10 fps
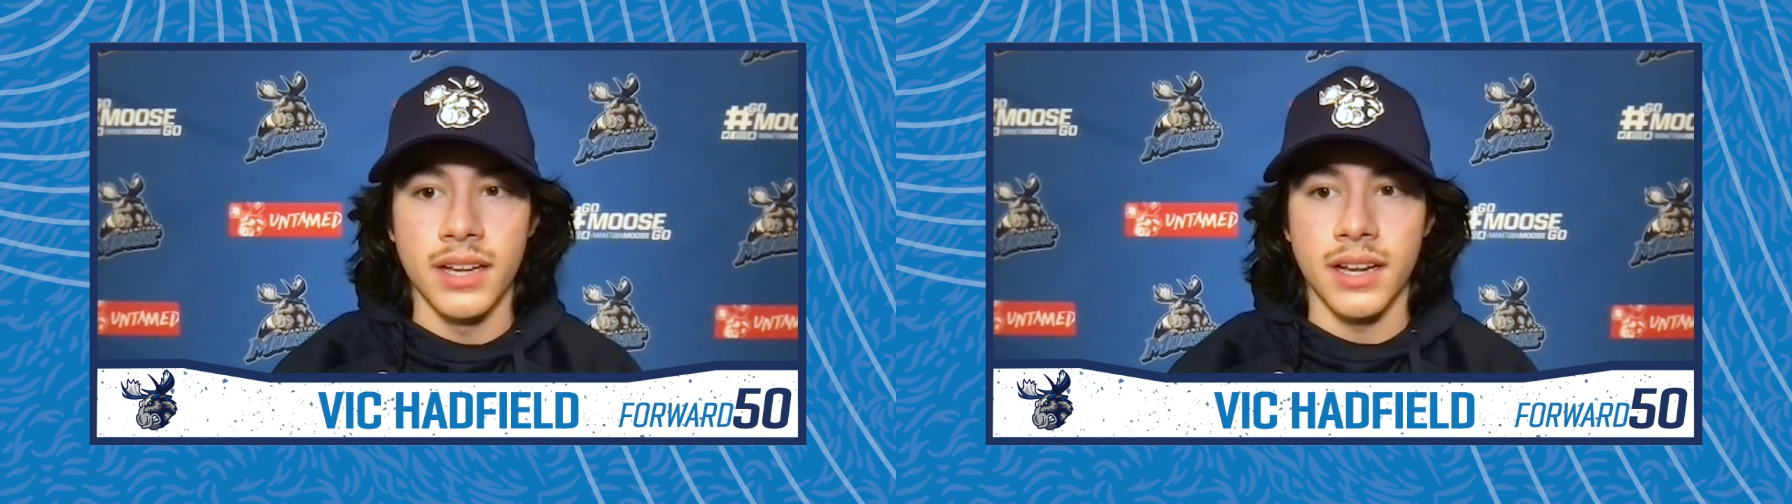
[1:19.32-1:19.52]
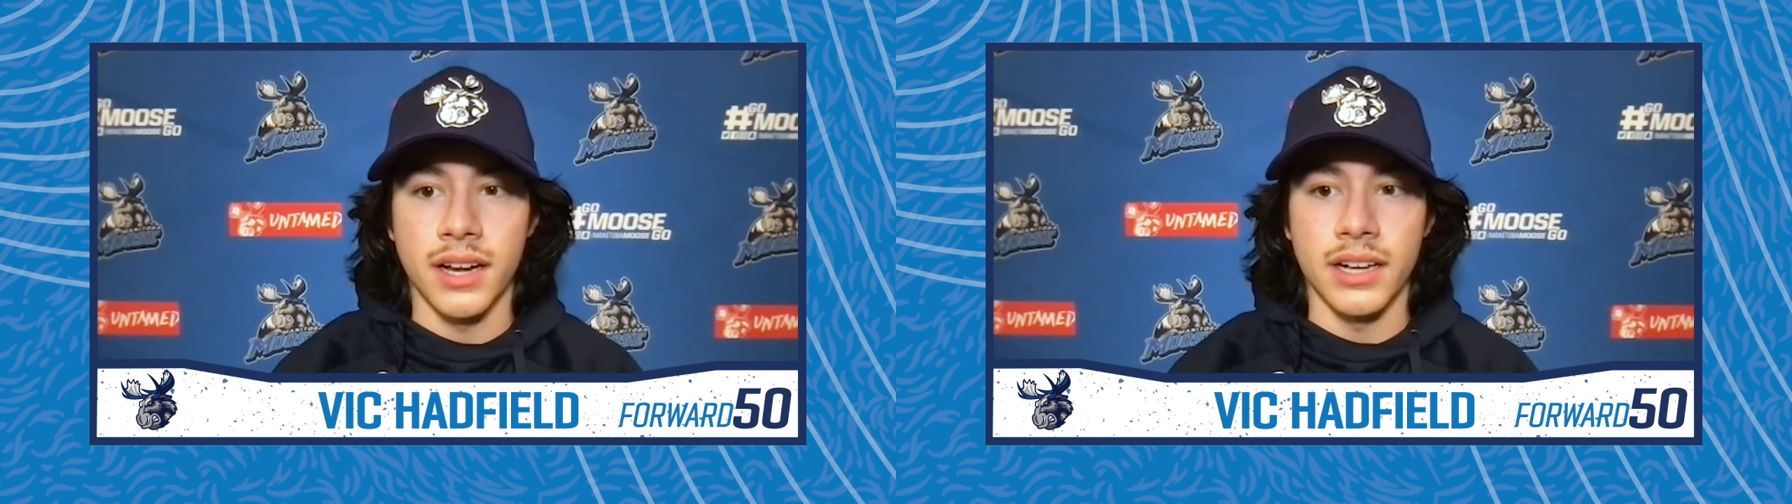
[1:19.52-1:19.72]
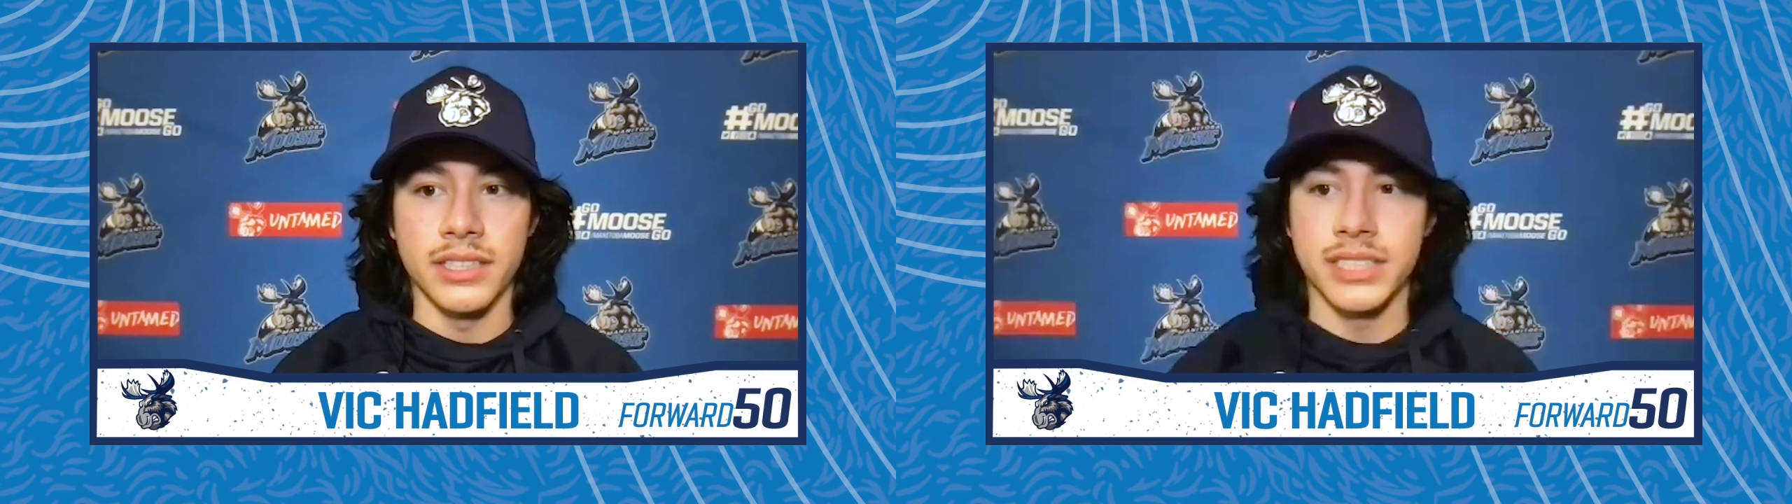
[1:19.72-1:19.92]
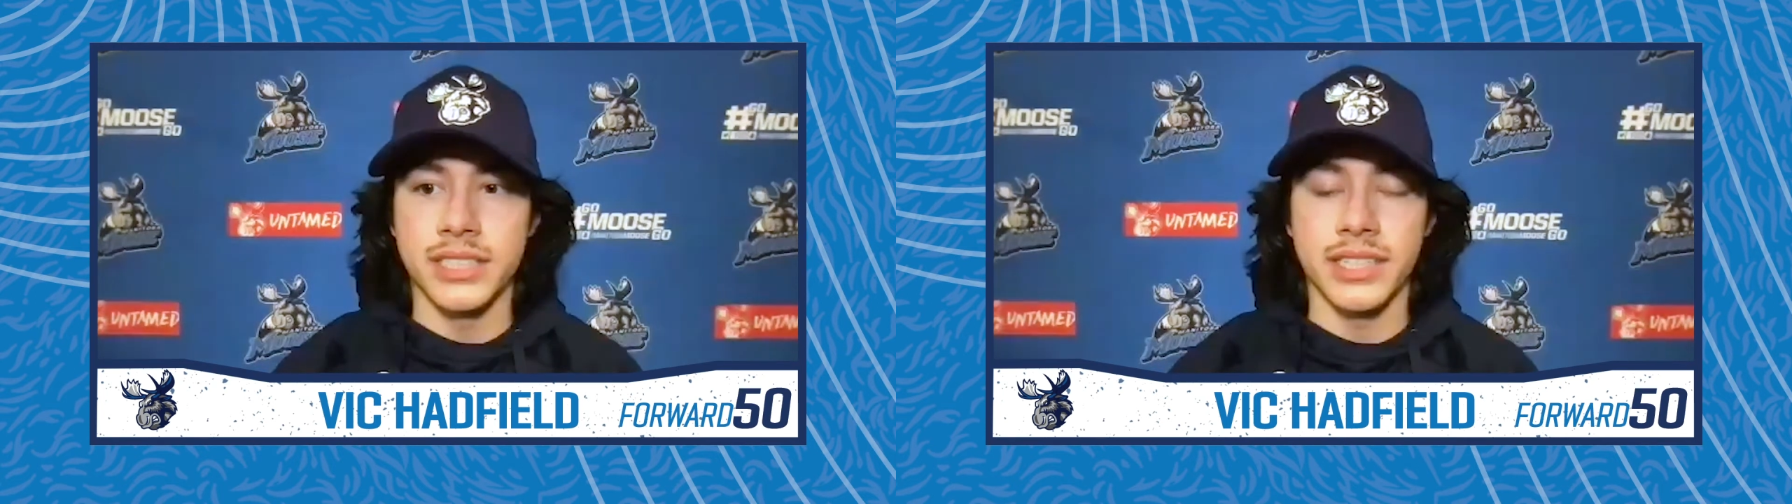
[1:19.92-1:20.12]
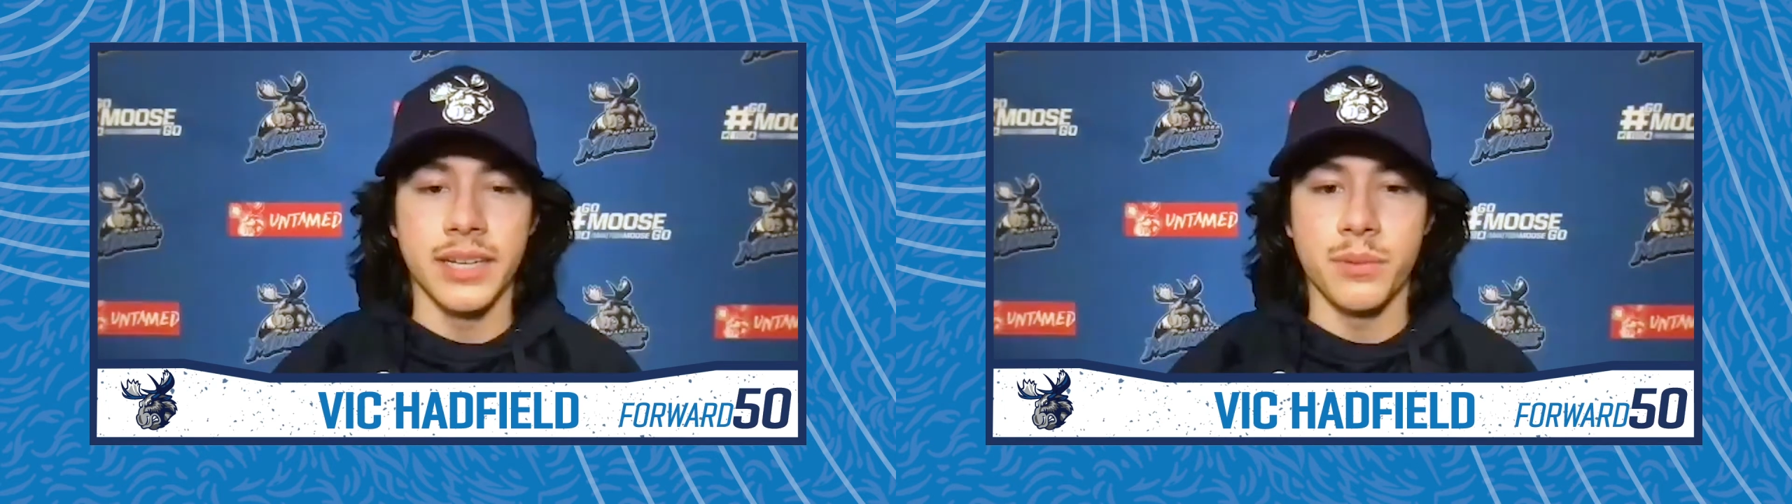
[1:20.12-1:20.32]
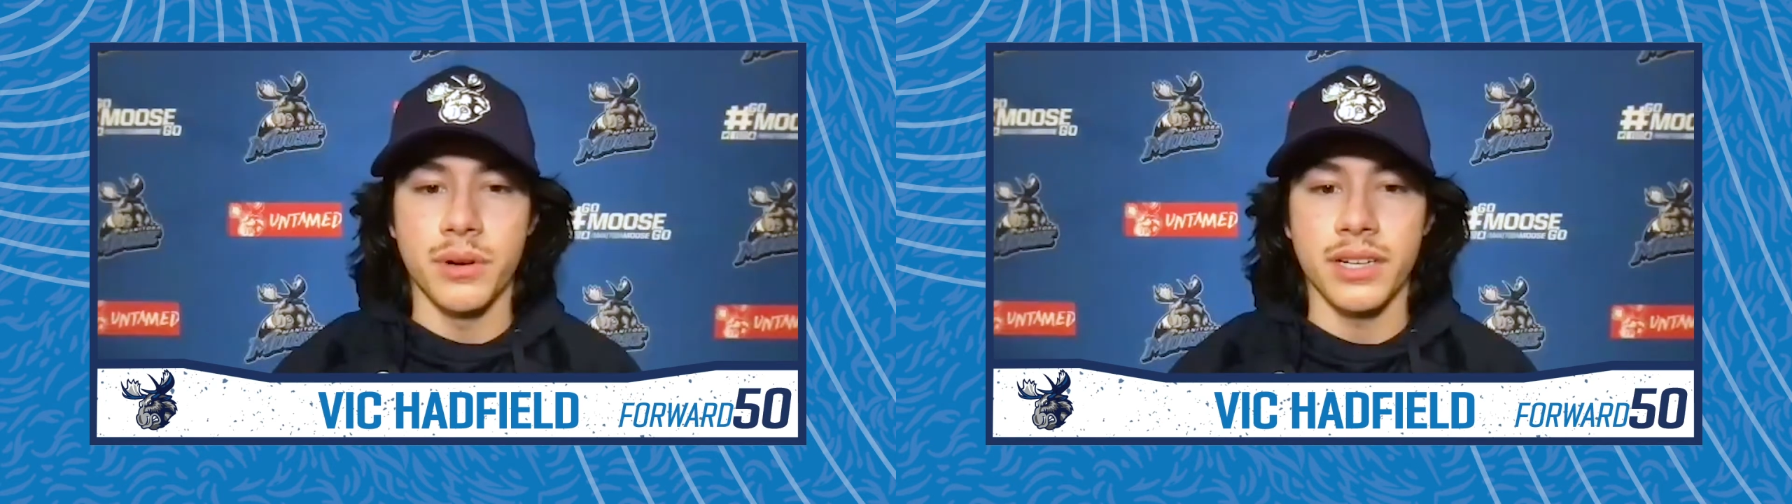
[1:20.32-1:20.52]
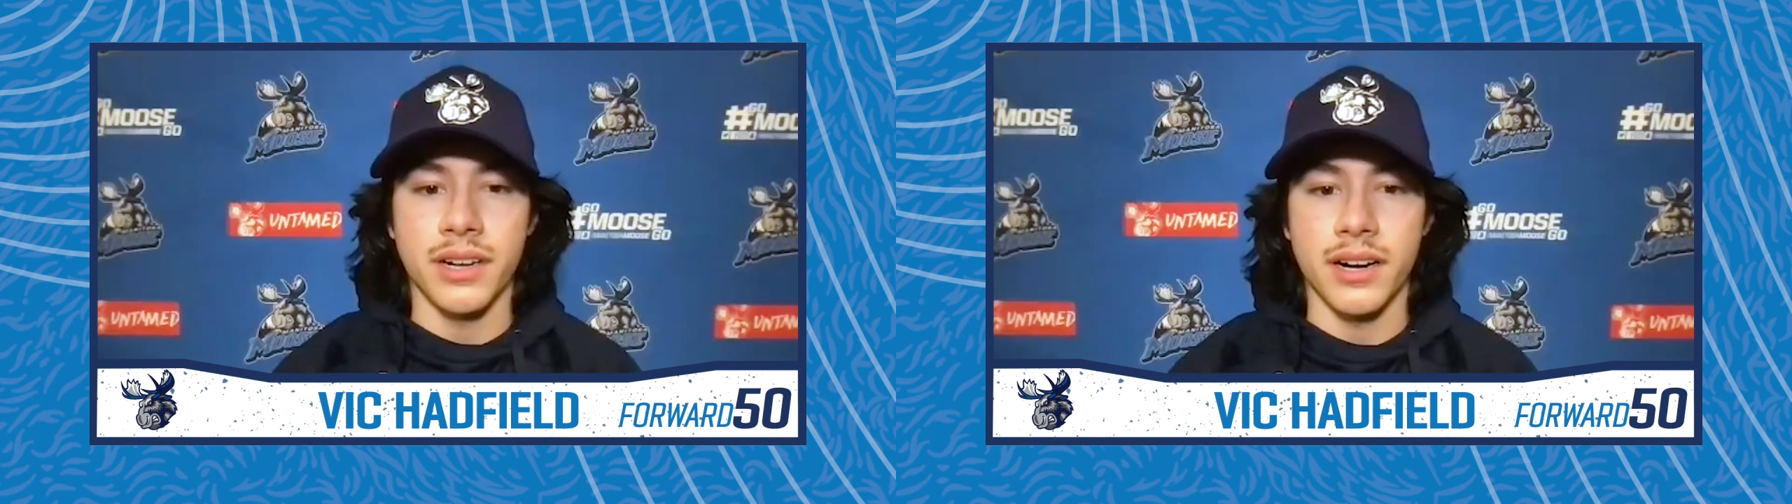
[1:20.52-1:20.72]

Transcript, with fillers: Uh, just to keep working